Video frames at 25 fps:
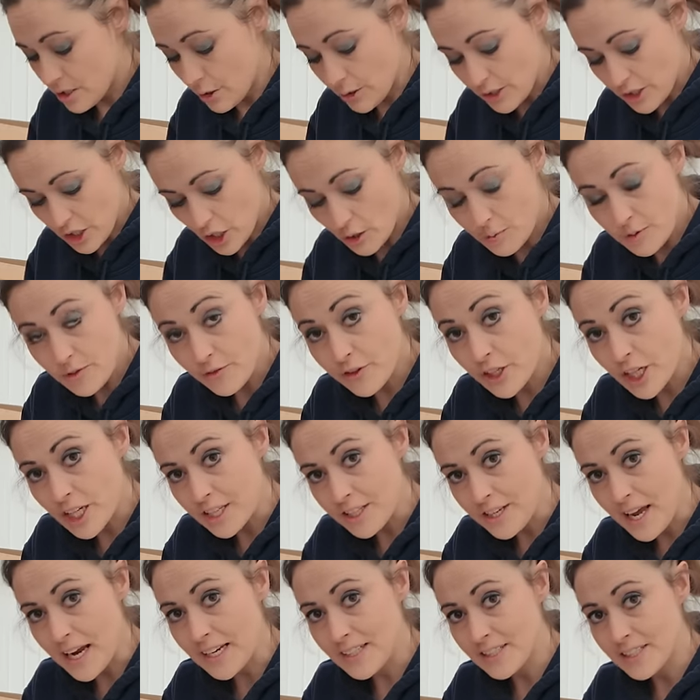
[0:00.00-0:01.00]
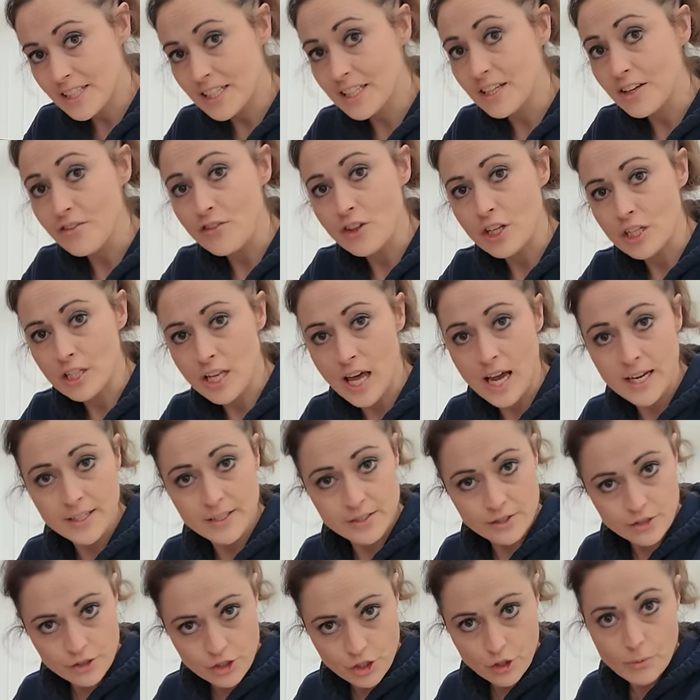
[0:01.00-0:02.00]
So in terms of connecting the
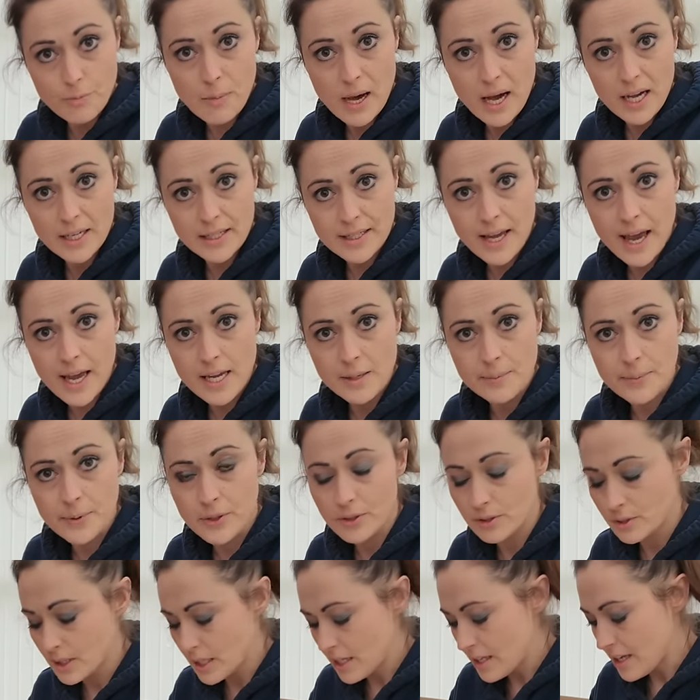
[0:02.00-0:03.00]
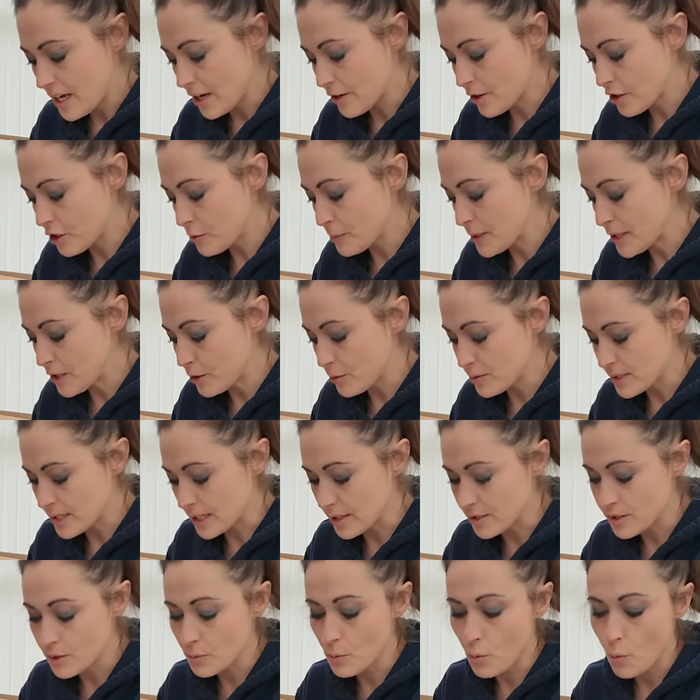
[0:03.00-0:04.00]
lights to my cable, I'm going to be
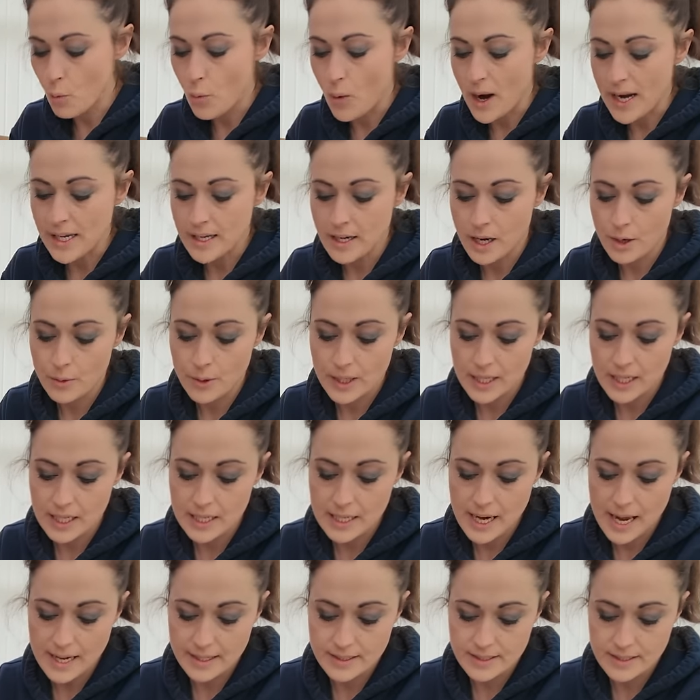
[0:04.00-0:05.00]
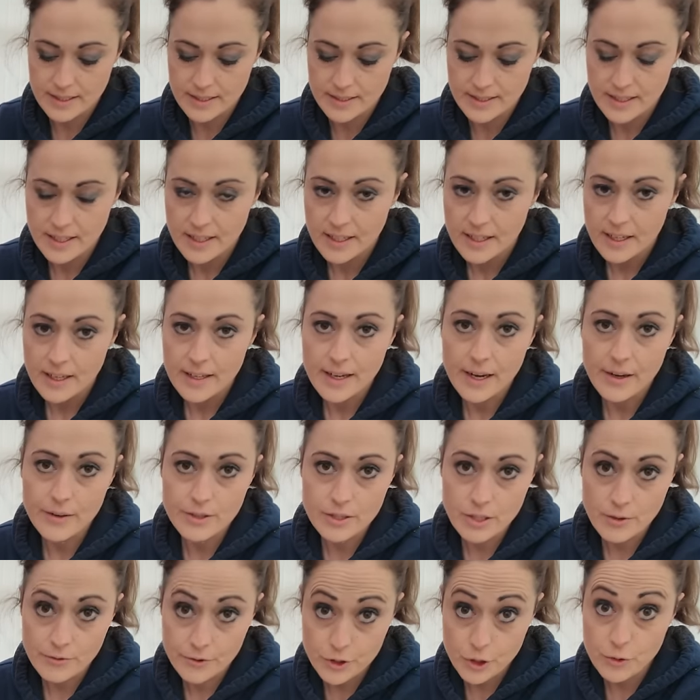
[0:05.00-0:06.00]
using some Wago connectors. Now
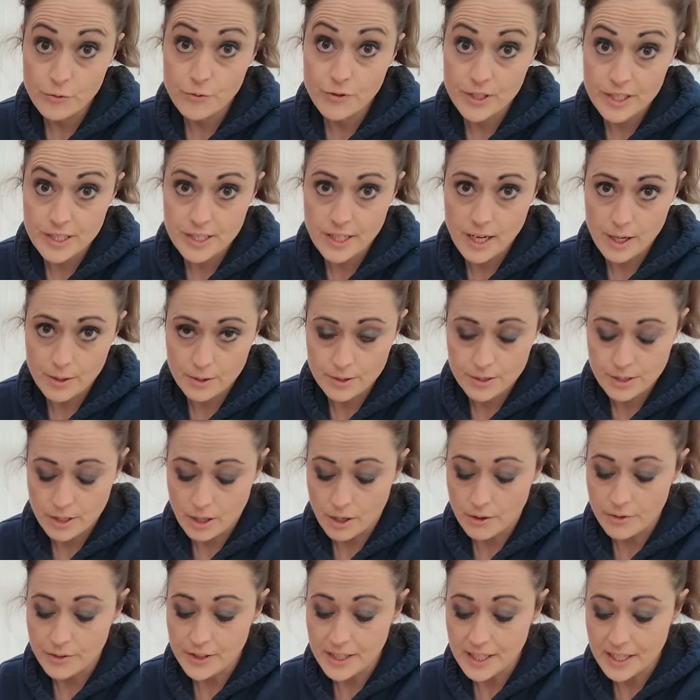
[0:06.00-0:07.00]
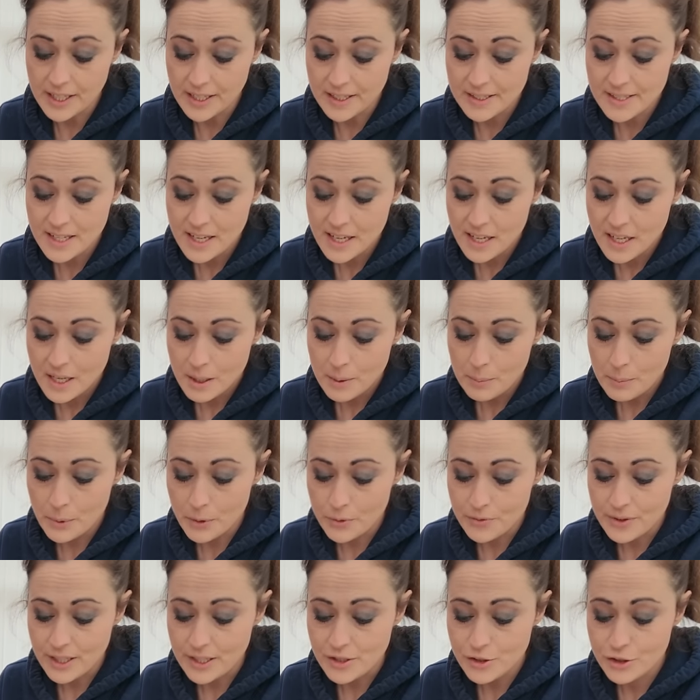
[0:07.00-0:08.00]
there's a few videos on these,
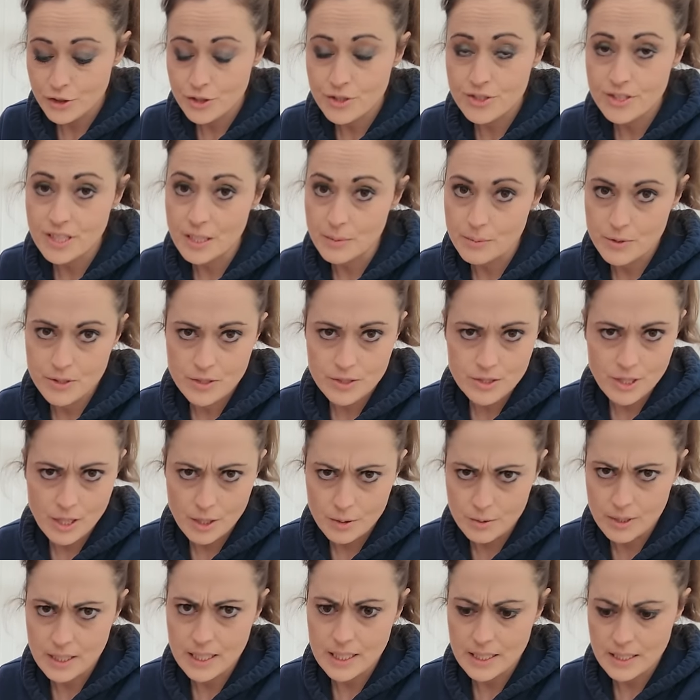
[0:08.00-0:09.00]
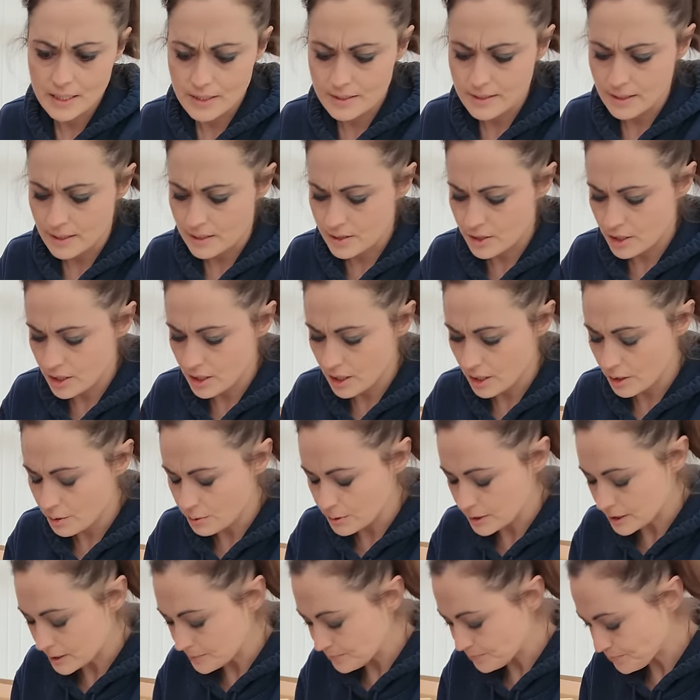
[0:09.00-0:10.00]
but they just seem so easy to
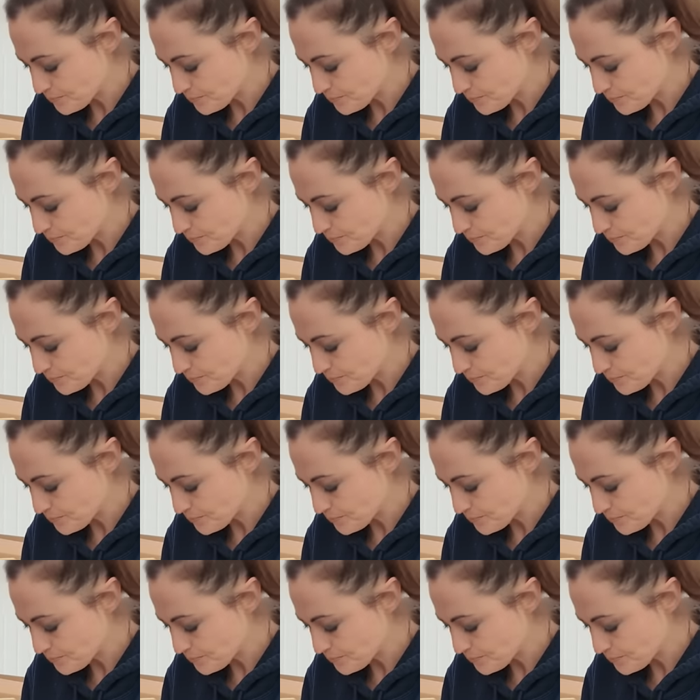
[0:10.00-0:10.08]
use.